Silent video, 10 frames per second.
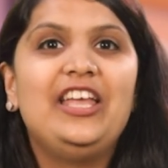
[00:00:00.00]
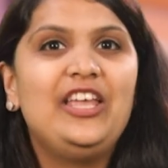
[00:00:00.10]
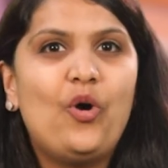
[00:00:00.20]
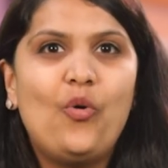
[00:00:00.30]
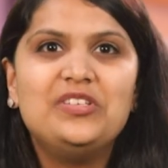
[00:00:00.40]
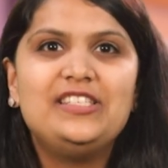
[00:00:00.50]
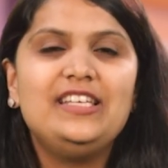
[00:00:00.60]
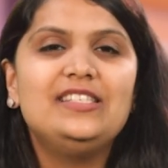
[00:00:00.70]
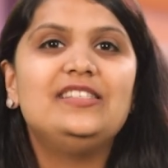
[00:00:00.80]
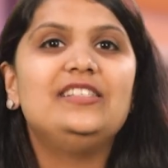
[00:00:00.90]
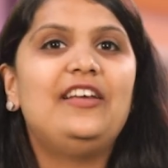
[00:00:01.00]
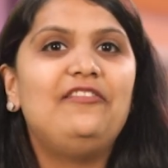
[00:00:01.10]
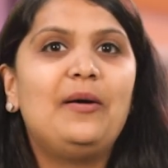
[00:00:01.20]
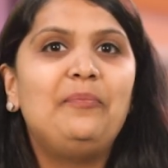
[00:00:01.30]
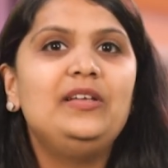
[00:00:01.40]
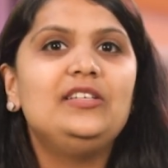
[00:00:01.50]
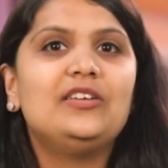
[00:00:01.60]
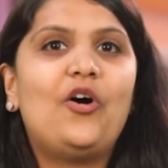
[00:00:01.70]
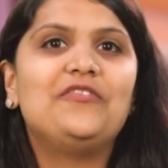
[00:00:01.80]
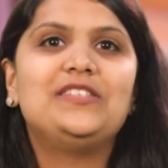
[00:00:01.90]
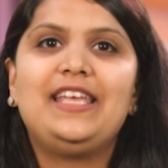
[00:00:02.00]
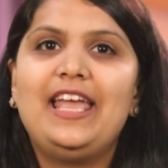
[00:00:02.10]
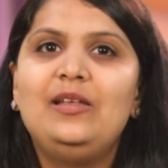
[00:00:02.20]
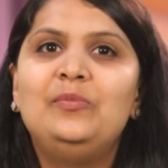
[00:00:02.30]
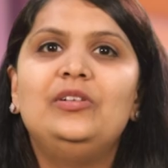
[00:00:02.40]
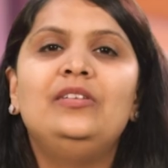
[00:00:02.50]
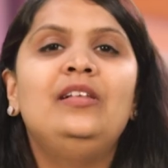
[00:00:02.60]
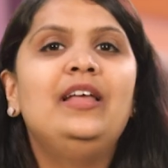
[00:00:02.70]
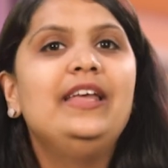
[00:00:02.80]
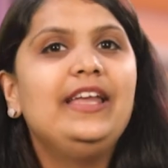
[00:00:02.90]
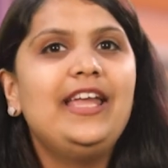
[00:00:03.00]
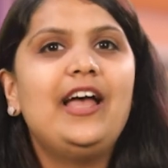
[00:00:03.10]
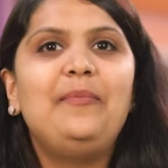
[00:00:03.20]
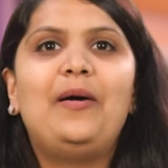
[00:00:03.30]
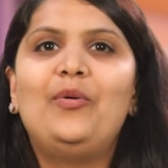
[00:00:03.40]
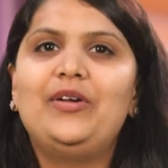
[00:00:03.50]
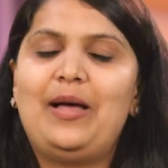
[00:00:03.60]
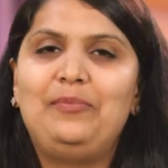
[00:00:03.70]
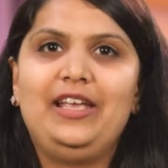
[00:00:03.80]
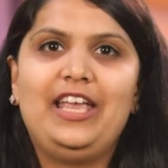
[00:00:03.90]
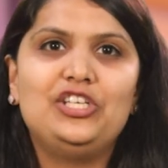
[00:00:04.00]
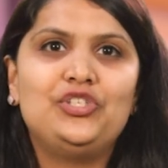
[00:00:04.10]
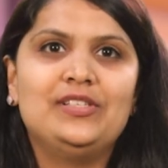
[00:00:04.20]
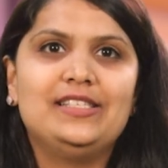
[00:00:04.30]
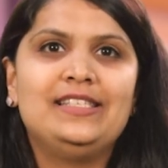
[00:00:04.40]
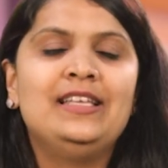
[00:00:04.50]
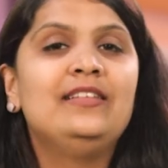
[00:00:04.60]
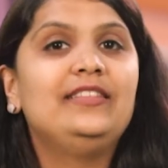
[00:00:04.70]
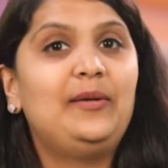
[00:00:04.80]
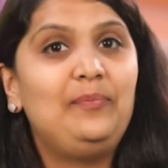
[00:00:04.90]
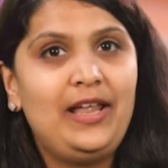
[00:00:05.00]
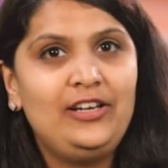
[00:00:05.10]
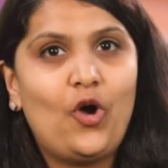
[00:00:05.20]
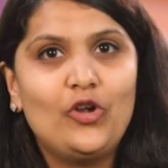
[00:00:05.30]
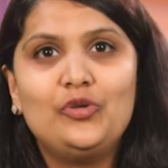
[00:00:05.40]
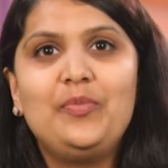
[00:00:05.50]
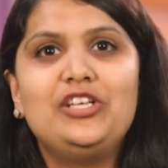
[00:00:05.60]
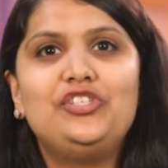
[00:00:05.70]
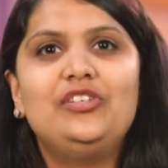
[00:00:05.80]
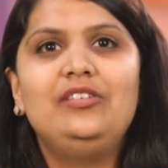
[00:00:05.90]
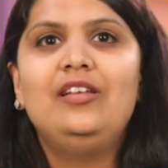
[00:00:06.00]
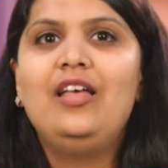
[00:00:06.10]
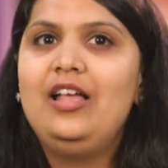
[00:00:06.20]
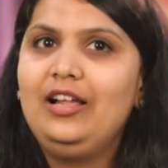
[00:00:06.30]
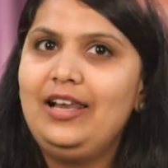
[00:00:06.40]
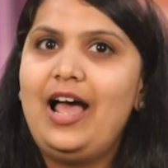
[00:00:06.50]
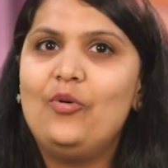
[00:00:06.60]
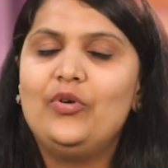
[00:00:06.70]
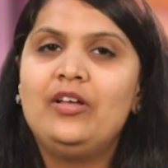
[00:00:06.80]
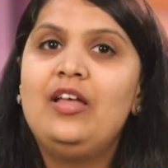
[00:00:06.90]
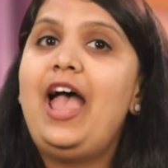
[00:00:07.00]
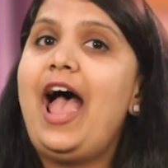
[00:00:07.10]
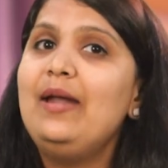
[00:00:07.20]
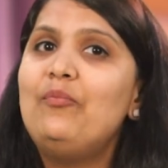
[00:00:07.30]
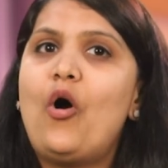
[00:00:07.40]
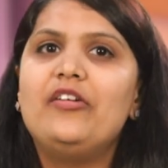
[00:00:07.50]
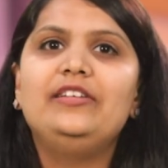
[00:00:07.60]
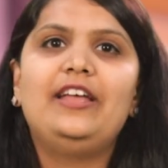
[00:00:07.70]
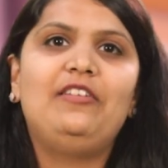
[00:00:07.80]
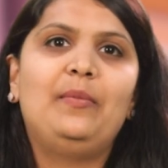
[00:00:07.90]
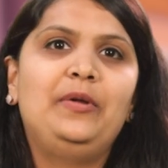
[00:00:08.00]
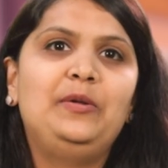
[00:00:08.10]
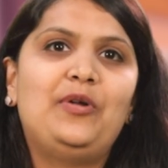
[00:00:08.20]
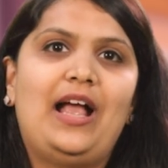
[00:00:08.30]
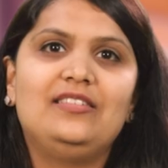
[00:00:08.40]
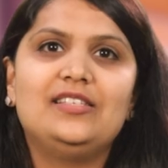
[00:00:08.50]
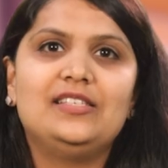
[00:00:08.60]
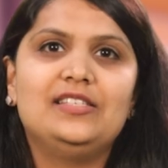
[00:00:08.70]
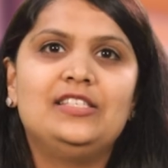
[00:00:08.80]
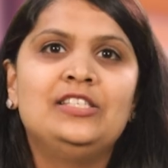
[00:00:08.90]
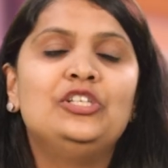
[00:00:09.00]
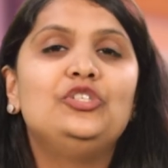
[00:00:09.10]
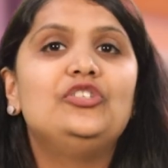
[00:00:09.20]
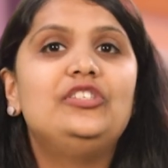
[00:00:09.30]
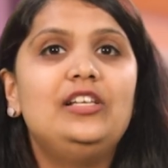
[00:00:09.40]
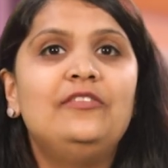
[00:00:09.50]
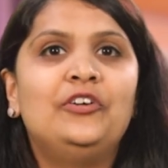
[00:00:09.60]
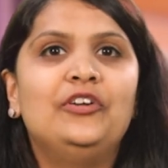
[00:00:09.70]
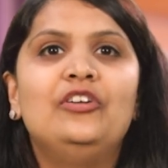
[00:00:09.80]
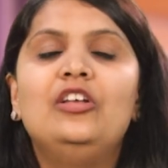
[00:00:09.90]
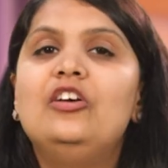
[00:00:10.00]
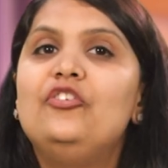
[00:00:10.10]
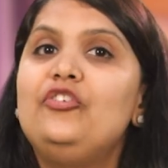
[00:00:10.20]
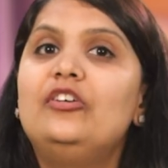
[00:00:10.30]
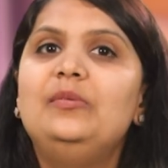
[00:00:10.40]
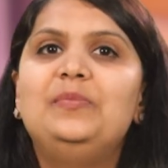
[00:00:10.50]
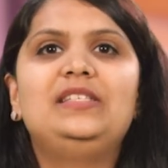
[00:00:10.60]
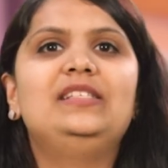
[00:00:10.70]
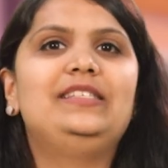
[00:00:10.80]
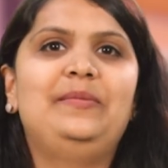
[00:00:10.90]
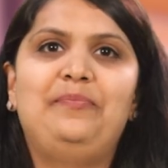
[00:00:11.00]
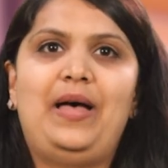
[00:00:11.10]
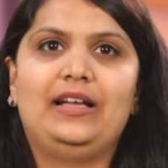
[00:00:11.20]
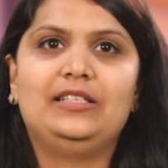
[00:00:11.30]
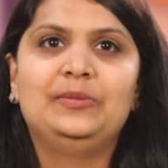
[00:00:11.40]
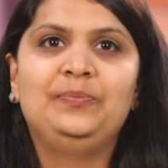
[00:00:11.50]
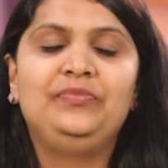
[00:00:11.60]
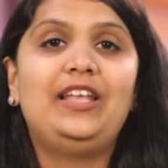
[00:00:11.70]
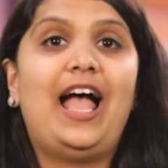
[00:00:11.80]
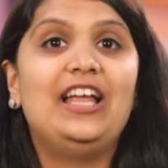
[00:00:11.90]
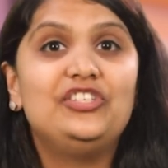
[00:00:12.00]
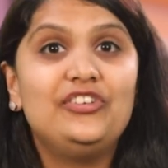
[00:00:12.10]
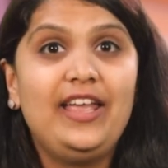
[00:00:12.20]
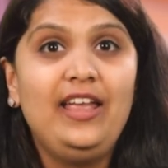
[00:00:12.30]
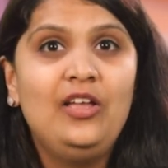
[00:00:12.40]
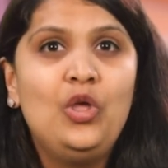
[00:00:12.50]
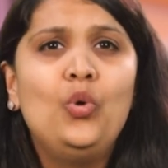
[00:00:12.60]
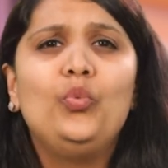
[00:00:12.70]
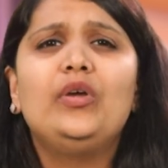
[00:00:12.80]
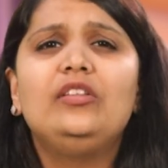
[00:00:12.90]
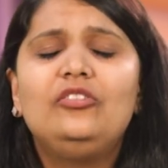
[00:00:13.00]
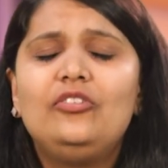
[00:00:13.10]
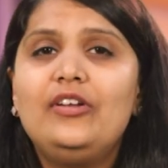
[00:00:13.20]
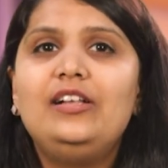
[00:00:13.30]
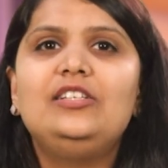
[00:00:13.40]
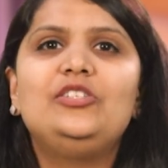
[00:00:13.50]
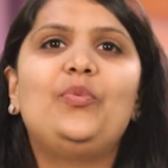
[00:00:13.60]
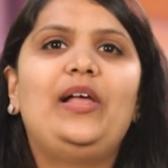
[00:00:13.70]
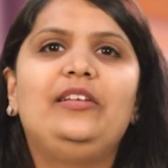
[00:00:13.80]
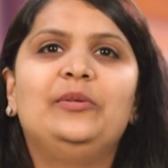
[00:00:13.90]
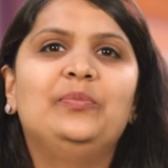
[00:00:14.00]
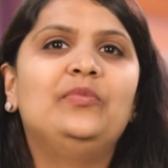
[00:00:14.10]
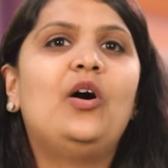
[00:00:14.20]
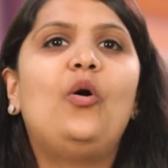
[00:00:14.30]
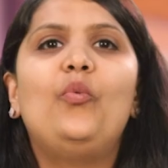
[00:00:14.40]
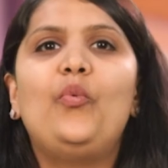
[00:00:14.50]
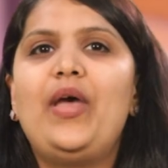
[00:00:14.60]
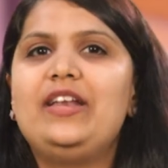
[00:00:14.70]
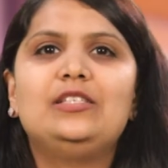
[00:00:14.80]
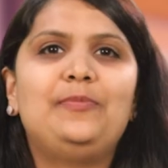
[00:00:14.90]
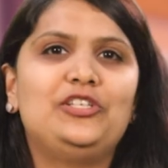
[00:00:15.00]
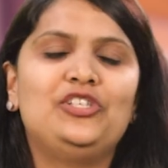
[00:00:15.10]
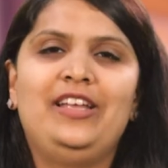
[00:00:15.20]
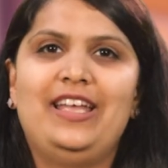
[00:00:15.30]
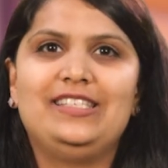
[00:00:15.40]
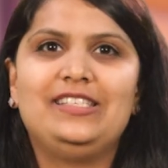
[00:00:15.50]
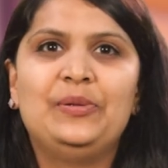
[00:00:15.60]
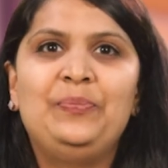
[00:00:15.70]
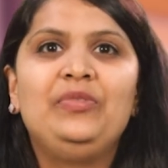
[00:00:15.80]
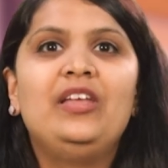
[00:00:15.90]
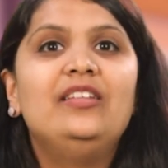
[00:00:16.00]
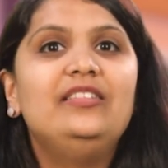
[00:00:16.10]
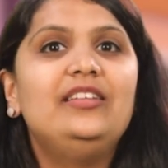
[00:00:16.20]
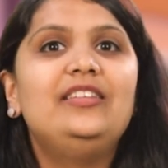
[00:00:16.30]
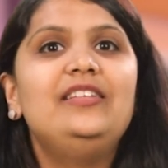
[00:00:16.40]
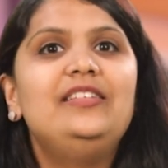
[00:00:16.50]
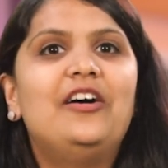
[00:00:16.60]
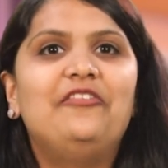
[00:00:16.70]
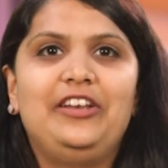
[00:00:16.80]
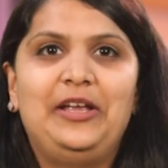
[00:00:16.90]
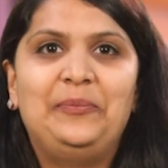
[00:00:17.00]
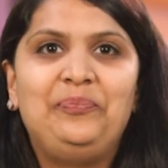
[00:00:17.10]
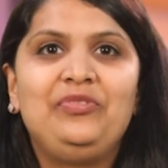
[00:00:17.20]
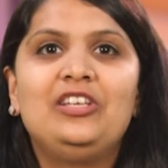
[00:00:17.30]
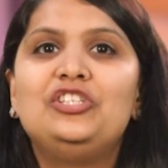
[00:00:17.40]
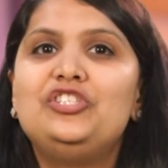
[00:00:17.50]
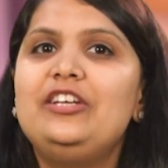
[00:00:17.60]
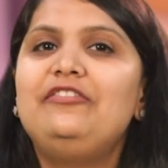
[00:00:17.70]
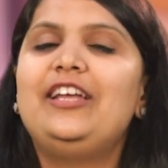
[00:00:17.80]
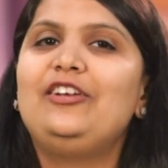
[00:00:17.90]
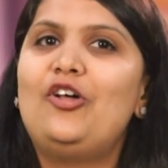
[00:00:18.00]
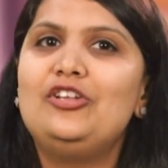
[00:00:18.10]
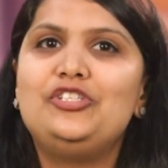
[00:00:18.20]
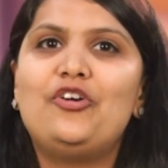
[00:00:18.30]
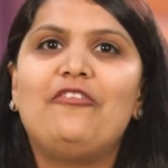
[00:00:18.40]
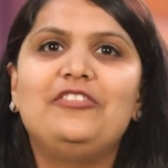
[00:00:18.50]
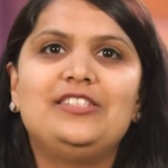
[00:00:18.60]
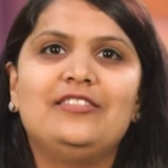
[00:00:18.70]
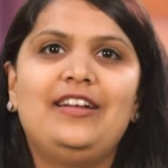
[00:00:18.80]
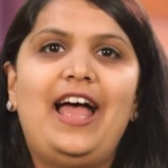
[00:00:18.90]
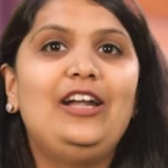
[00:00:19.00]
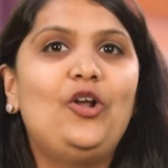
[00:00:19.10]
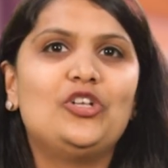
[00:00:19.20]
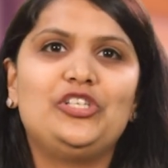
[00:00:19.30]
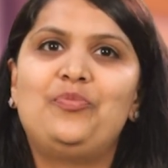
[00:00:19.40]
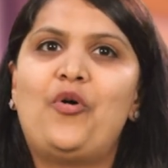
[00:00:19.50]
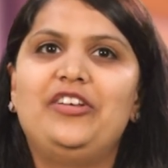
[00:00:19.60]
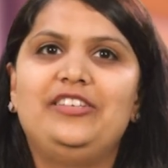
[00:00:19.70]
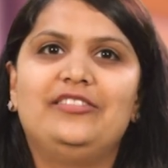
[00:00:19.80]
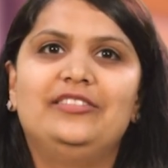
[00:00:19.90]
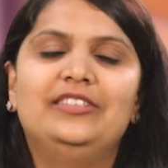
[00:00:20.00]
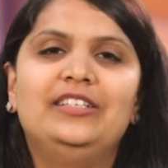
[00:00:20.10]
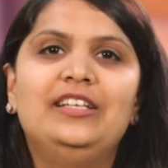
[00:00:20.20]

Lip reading: He oversees the development of scalable, AI-powered applications that blend automation, cloud, and modern development practices to deliver real business impact. And today, we're thrilled to welcome a very special guest, Nitin Navare, Chief Technology Officer at LogicMonitor.